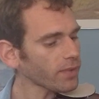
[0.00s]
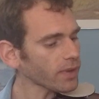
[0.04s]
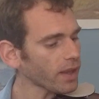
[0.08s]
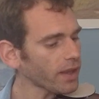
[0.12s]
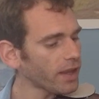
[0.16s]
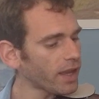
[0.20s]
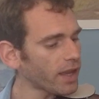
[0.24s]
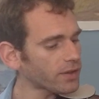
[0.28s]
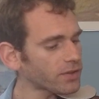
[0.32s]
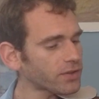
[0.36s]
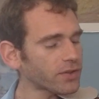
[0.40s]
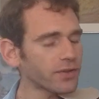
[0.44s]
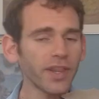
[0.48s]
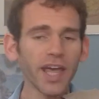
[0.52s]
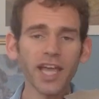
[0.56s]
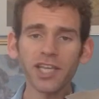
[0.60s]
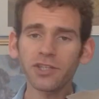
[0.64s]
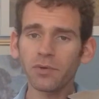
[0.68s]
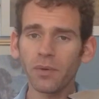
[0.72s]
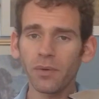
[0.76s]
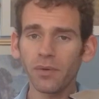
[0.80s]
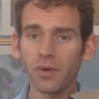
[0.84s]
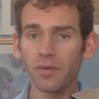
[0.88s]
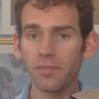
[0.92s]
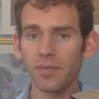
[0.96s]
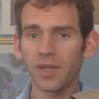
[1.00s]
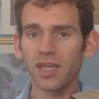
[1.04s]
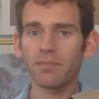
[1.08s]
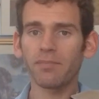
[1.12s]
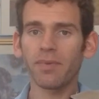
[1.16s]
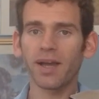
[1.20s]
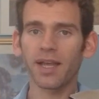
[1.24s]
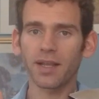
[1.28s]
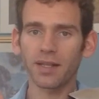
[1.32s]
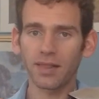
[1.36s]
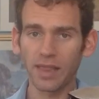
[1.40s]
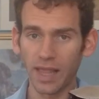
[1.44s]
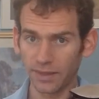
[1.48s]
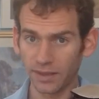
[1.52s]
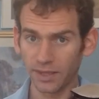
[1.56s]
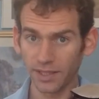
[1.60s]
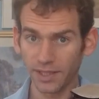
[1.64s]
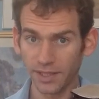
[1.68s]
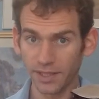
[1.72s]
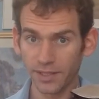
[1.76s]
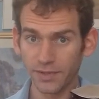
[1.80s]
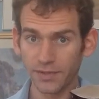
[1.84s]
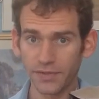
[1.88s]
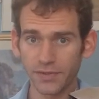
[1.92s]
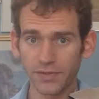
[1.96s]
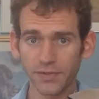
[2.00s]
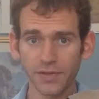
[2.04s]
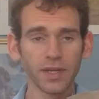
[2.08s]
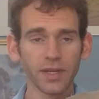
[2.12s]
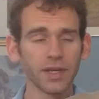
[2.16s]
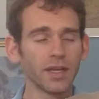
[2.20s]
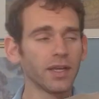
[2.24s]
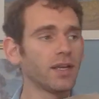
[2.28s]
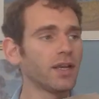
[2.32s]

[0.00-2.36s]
And so that's what we mean by cleanliness.